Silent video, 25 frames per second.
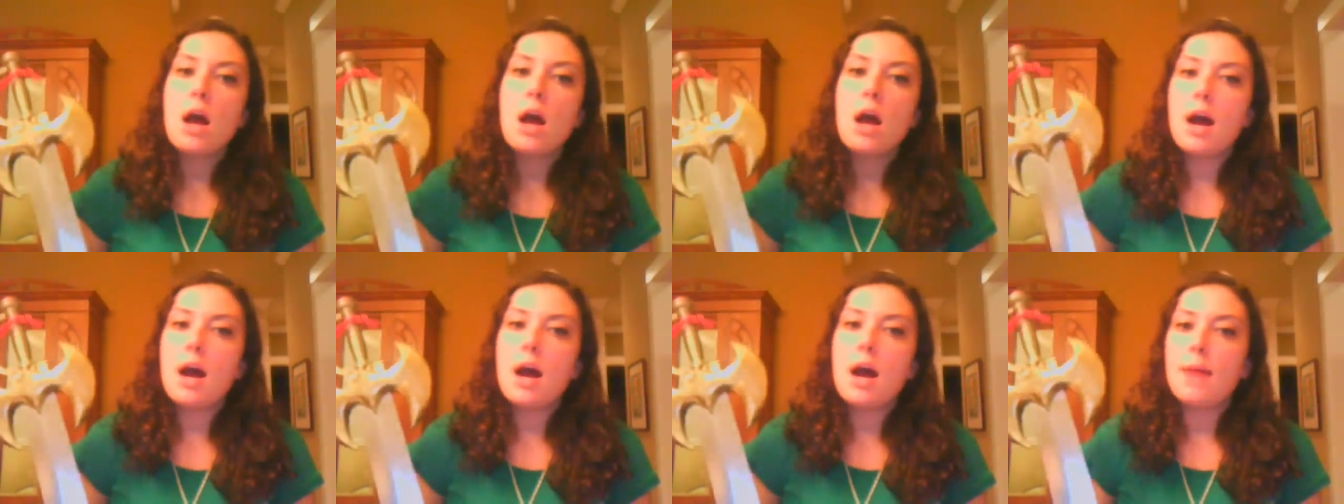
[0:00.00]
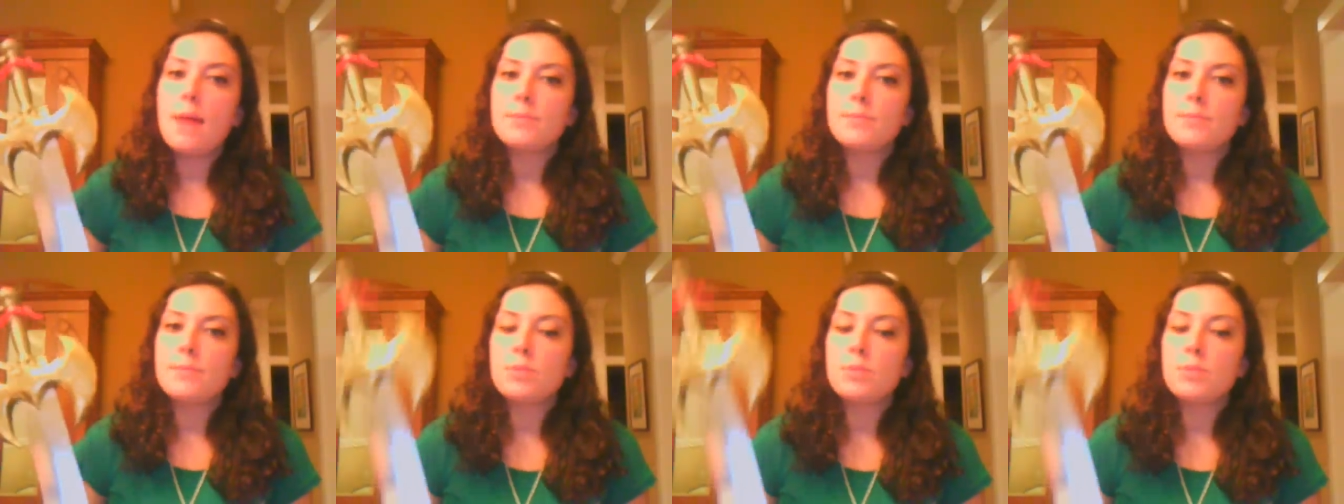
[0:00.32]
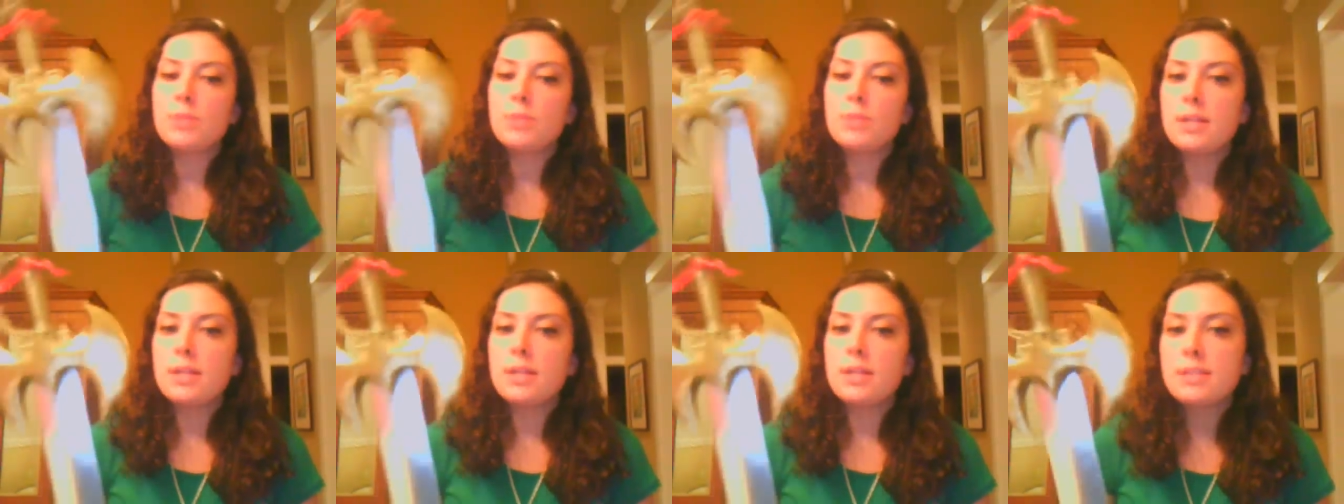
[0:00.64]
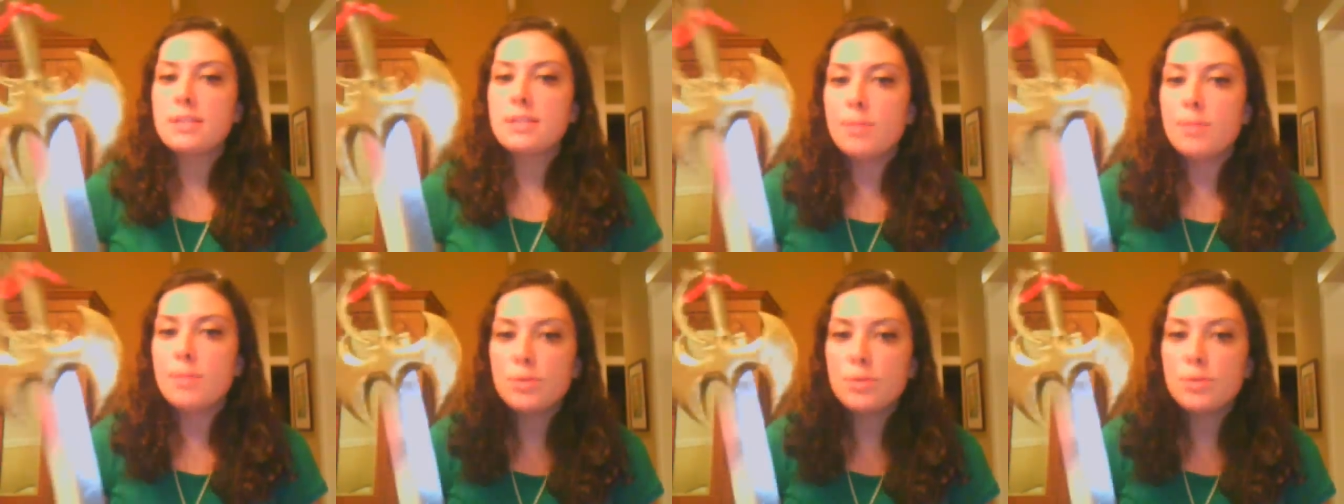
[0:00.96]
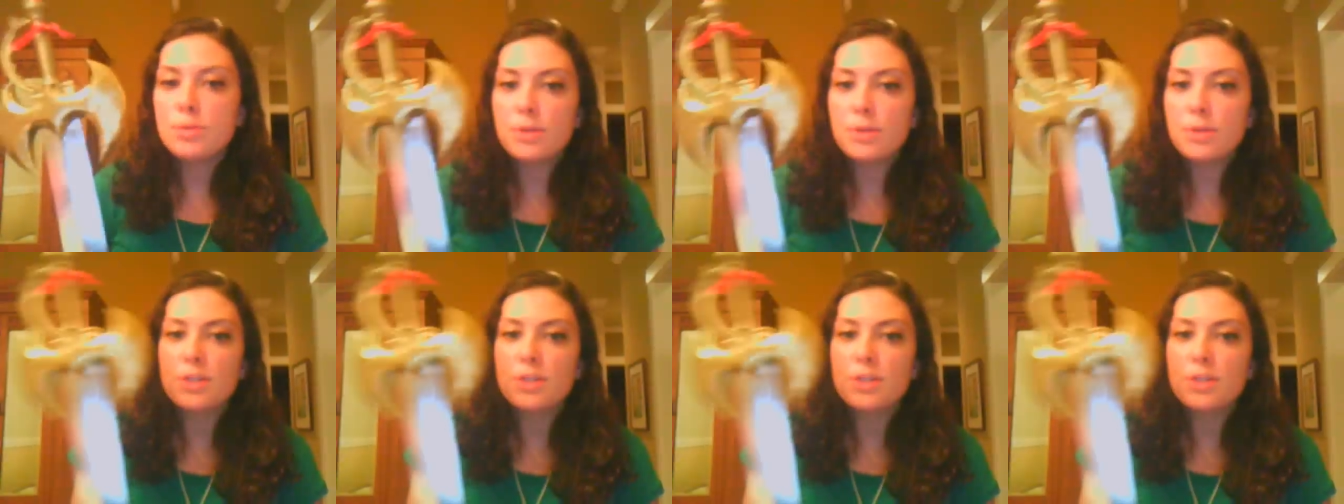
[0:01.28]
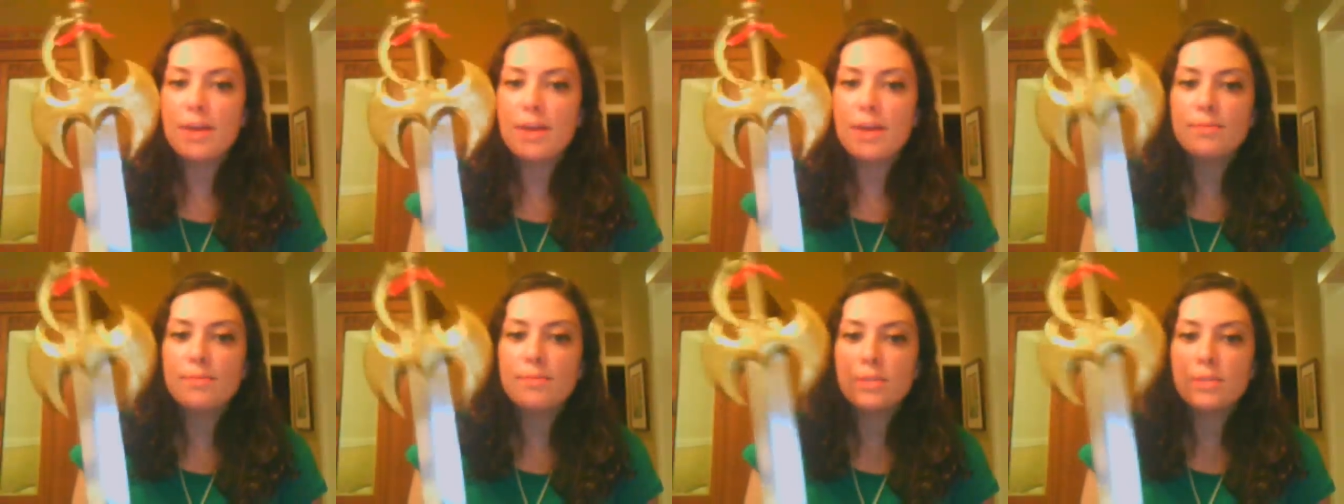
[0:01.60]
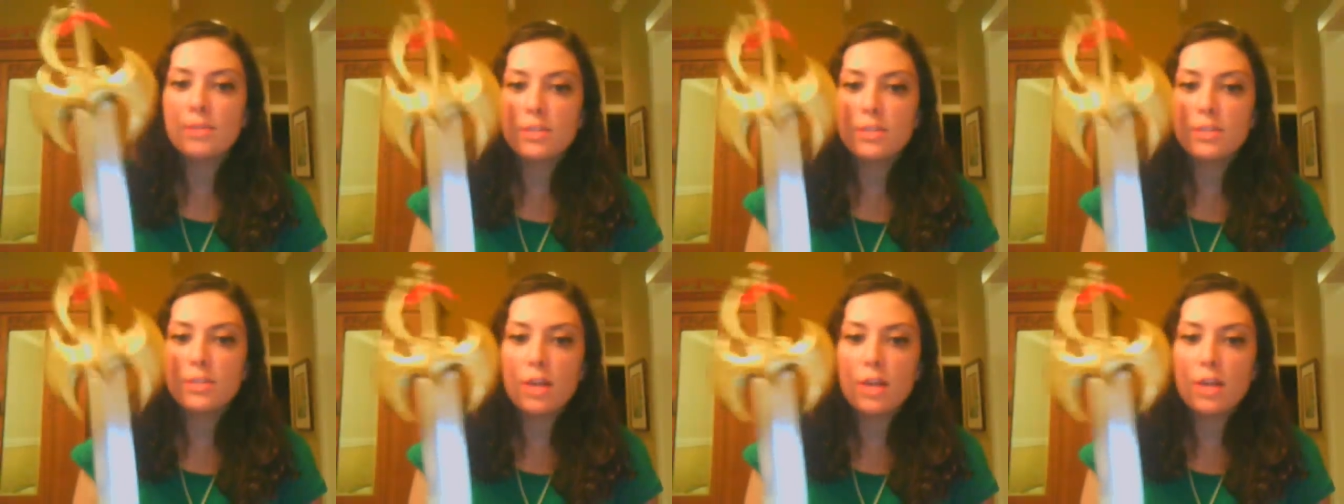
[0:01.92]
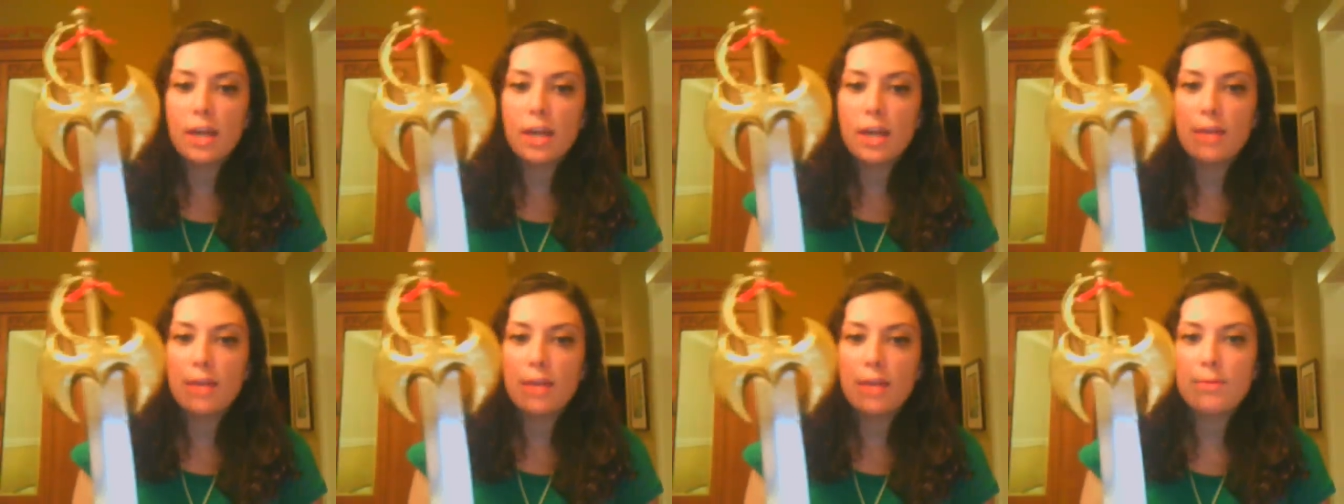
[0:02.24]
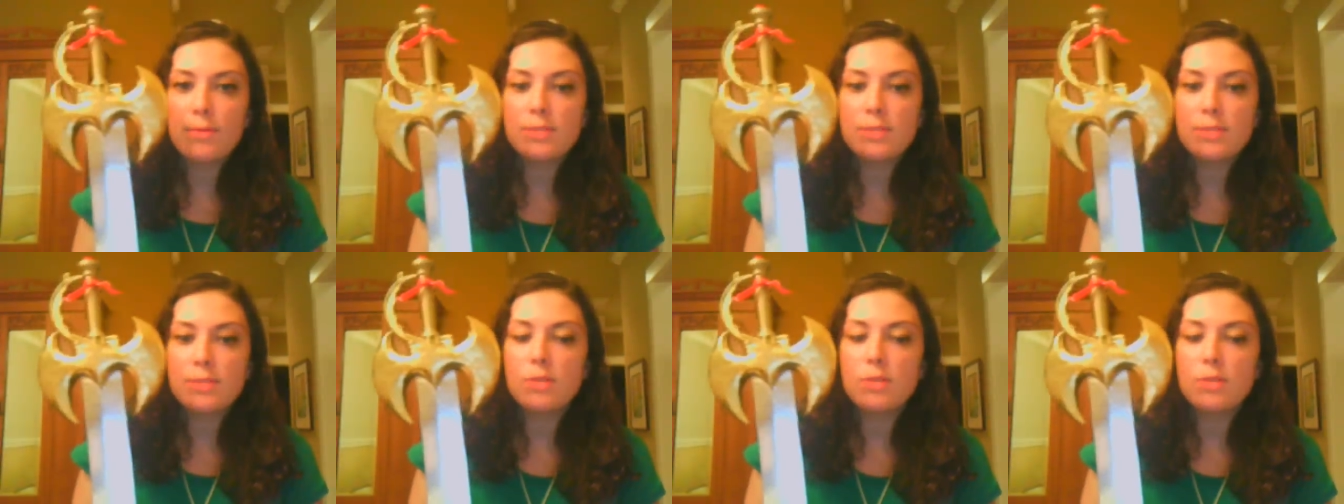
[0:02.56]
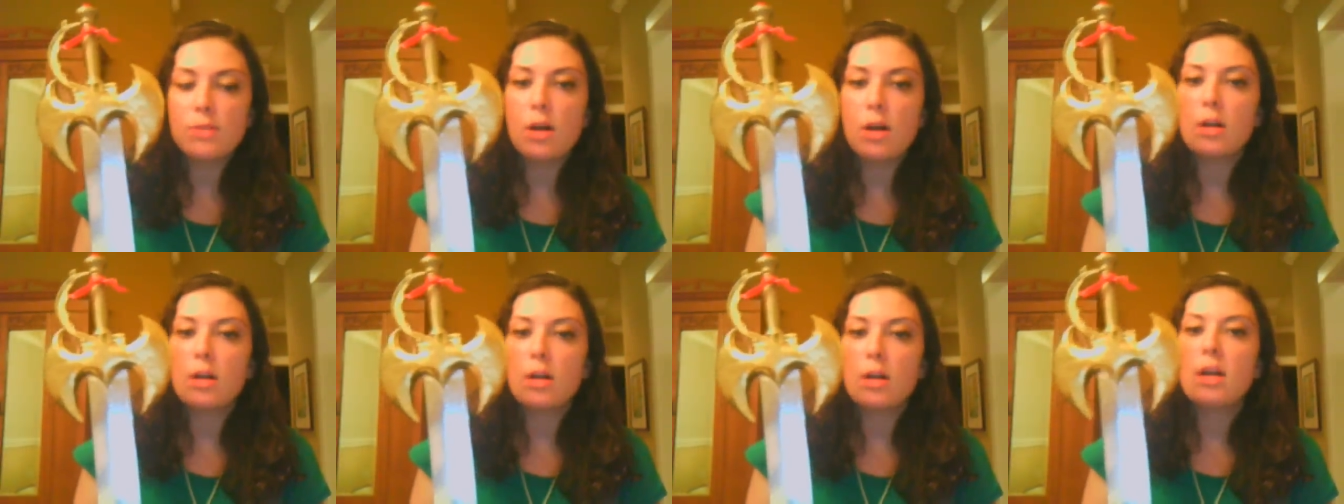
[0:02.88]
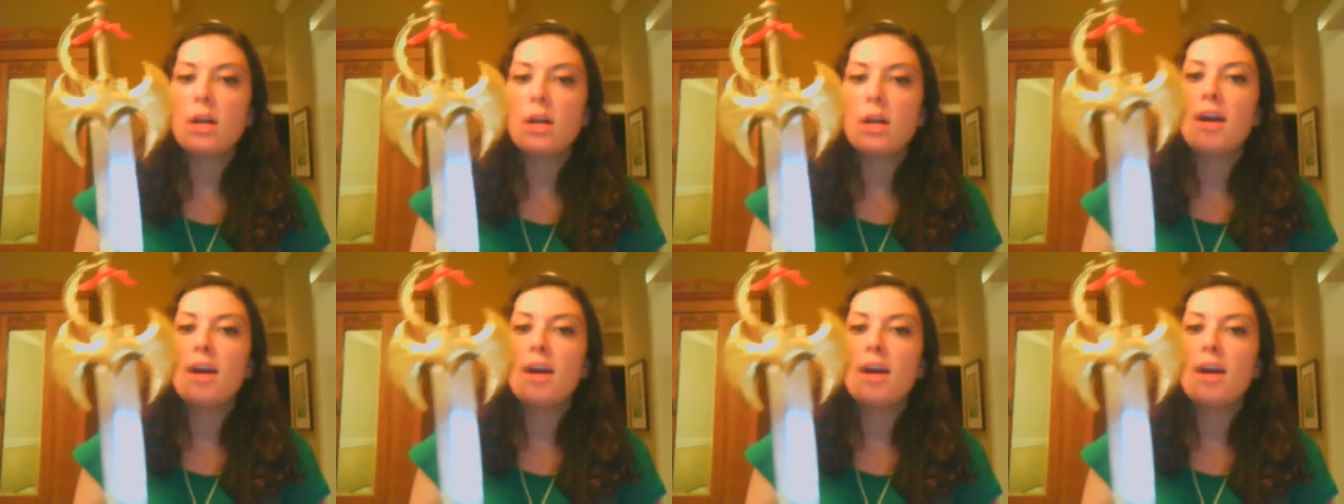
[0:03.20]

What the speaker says: So I'll put that in the sidebar as well. Sorry, talking way too long.